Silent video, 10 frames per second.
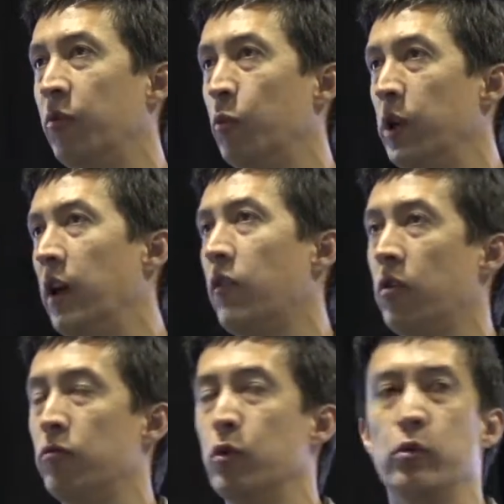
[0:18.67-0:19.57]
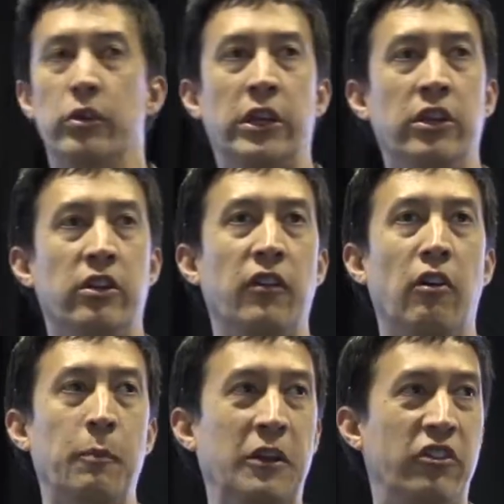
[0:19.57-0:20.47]
and we have our root in
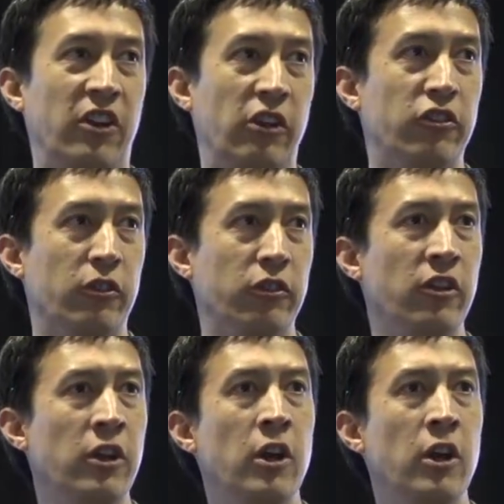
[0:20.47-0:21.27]
developing sensors